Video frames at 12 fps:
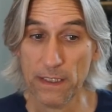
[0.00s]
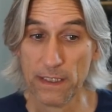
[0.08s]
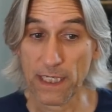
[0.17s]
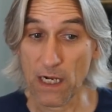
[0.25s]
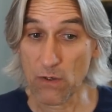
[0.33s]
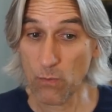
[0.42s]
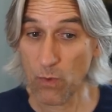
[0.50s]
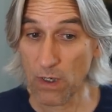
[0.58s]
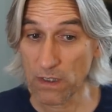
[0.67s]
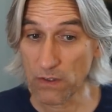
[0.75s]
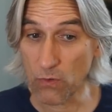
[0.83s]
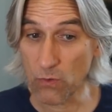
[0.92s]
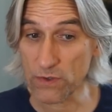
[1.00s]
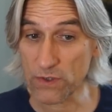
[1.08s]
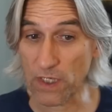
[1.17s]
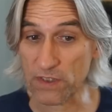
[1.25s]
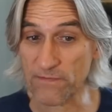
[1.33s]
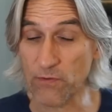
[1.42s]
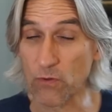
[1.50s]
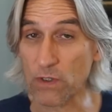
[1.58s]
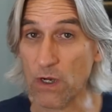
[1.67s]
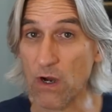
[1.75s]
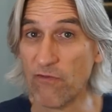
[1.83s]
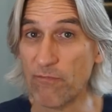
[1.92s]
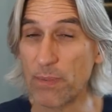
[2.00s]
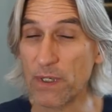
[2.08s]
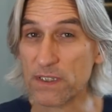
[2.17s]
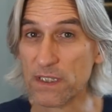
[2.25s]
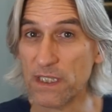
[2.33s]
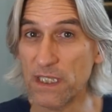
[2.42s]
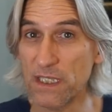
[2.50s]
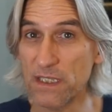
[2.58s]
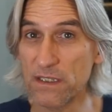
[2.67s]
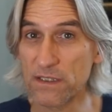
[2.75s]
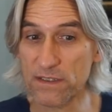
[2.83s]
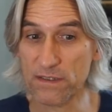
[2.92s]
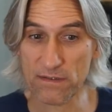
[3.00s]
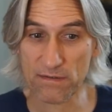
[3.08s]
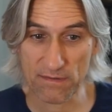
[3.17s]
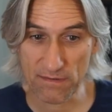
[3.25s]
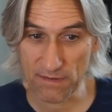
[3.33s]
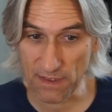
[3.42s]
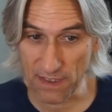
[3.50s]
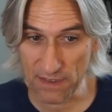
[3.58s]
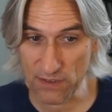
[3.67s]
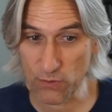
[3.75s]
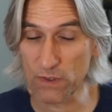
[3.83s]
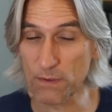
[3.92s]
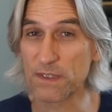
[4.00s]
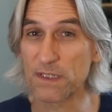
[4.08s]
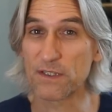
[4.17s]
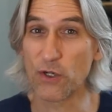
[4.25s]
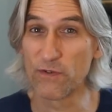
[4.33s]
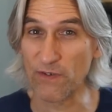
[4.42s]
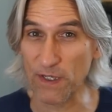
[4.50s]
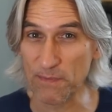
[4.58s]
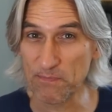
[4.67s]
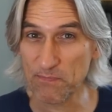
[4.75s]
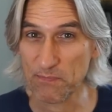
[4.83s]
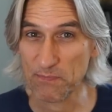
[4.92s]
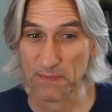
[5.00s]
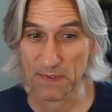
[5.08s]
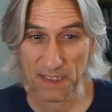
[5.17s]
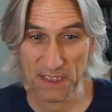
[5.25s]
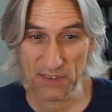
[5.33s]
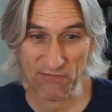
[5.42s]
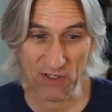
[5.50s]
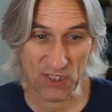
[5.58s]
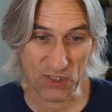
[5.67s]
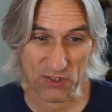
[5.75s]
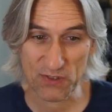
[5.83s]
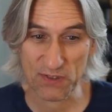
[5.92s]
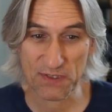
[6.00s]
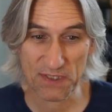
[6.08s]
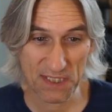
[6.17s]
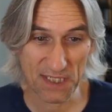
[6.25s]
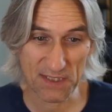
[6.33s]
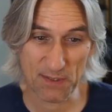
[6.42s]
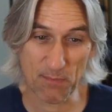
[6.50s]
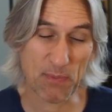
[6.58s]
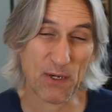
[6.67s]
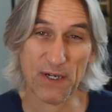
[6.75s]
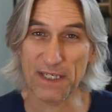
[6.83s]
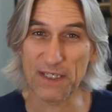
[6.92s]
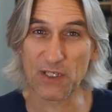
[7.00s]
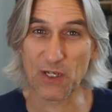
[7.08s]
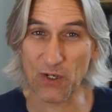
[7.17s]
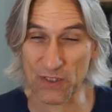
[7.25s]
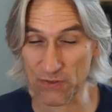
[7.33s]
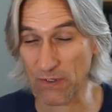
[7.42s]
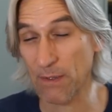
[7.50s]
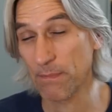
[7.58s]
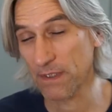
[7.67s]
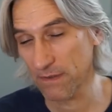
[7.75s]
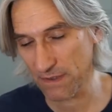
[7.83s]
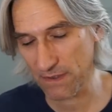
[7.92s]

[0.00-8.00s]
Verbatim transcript: Caruana also has four and a half, but he's his tournament is over. He's finished. He gets a bye in the last round because